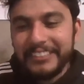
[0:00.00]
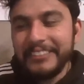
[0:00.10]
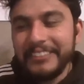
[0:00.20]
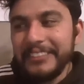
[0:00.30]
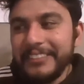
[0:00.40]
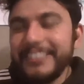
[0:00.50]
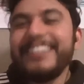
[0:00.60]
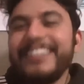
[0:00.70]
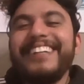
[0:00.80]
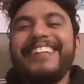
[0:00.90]

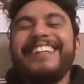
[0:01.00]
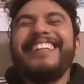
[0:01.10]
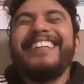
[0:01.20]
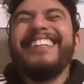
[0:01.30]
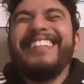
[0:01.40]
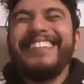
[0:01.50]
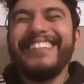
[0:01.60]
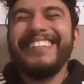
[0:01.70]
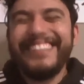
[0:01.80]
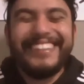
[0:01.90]

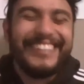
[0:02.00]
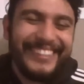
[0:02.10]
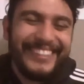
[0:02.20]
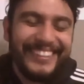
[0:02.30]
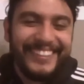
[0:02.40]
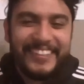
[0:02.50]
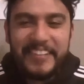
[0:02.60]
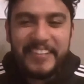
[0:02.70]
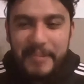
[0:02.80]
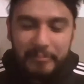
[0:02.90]

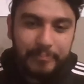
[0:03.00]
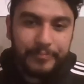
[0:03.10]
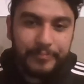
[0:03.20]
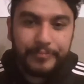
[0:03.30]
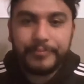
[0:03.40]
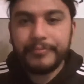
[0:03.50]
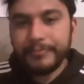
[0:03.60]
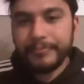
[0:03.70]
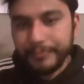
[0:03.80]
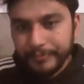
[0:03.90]

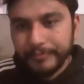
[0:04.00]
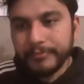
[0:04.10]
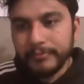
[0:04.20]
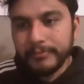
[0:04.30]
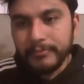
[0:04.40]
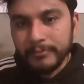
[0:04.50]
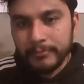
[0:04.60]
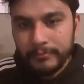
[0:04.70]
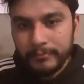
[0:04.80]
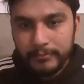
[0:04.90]

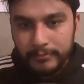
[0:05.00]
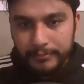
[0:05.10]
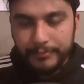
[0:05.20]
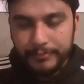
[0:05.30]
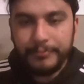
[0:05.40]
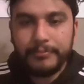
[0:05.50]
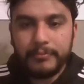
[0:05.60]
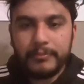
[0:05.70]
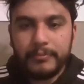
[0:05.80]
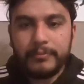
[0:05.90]

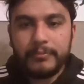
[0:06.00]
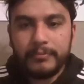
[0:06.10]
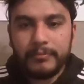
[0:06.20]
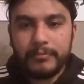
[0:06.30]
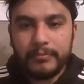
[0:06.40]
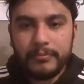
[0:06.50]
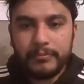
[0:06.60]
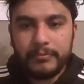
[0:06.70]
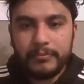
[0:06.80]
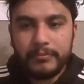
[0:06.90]

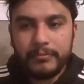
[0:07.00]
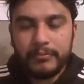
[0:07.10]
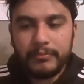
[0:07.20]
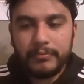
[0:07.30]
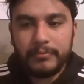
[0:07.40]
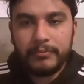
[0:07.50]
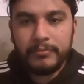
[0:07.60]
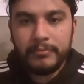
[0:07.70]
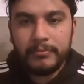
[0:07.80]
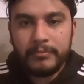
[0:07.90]
This person isn't speaking.